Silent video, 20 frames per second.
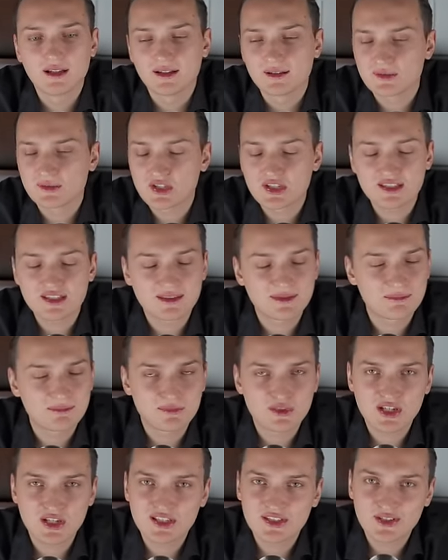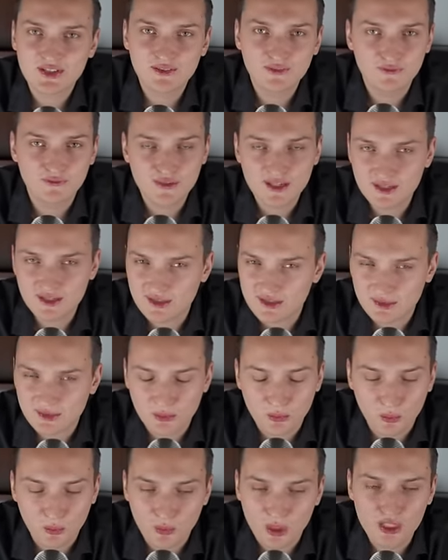just just some things
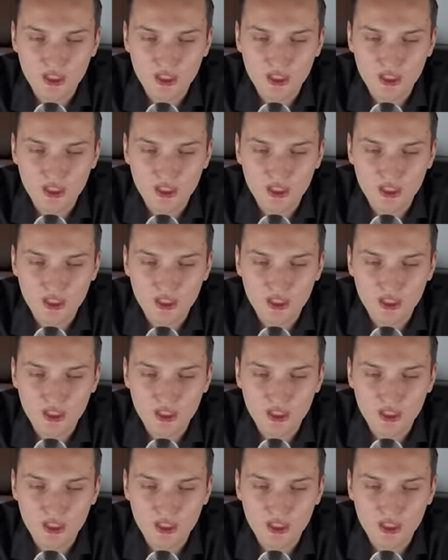where